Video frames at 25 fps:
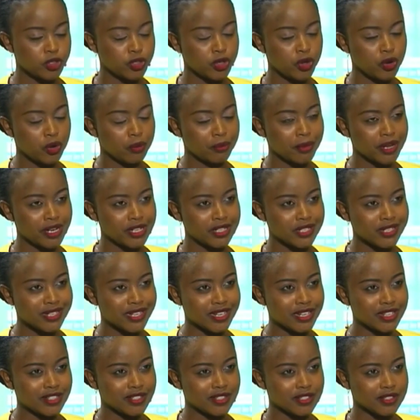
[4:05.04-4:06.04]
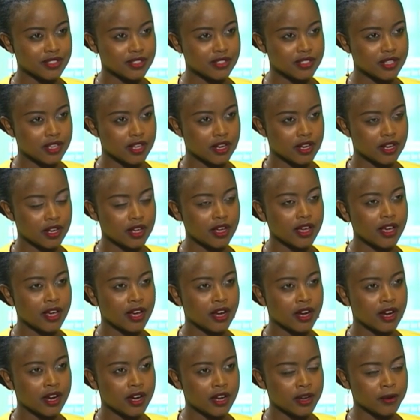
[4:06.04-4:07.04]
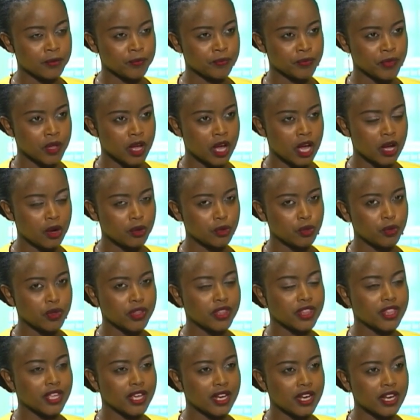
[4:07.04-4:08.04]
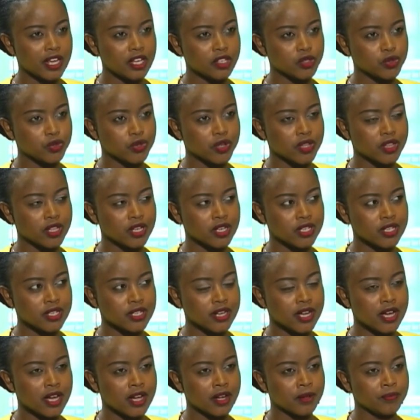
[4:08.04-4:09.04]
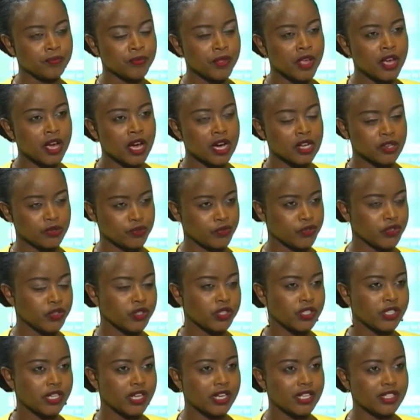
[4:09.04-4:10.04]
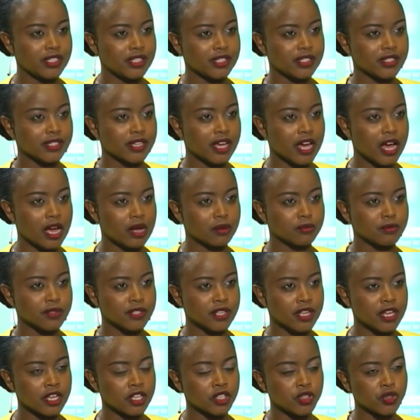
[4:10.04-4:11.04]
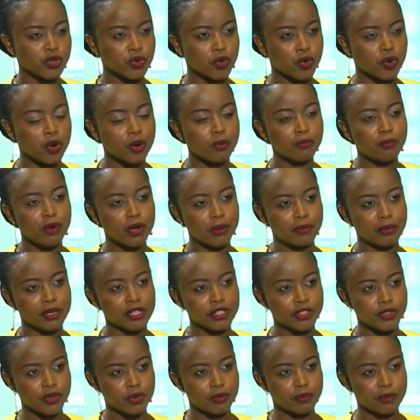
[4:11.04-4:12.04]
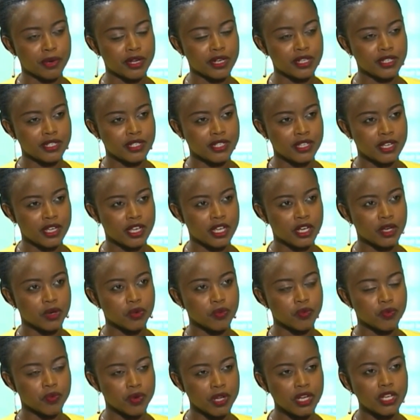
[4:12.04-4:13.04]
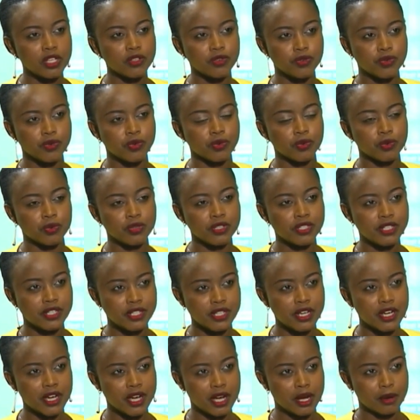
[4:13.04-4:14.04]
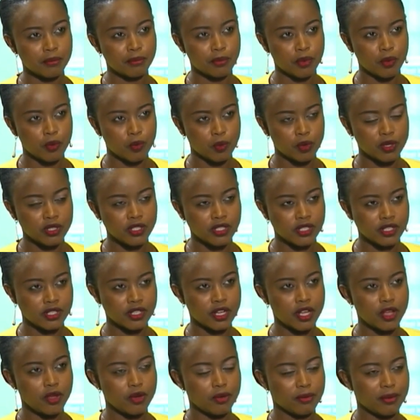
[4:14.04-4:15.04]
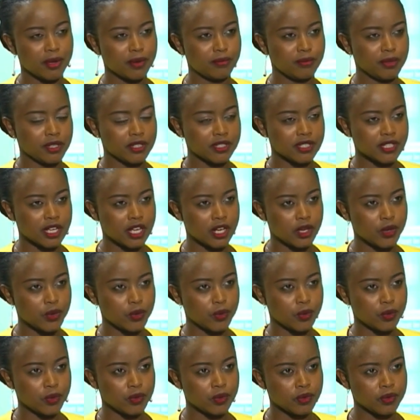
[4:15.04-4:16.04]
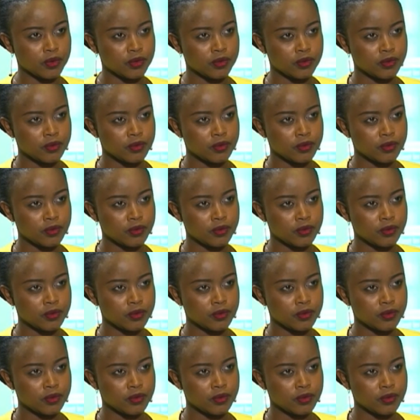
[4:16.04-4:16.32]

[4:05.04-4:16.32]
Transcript: about human intelligence and AI. How do we then ensure that artificial intelligence comes in to complement humanity and not really to take up what human beings can do?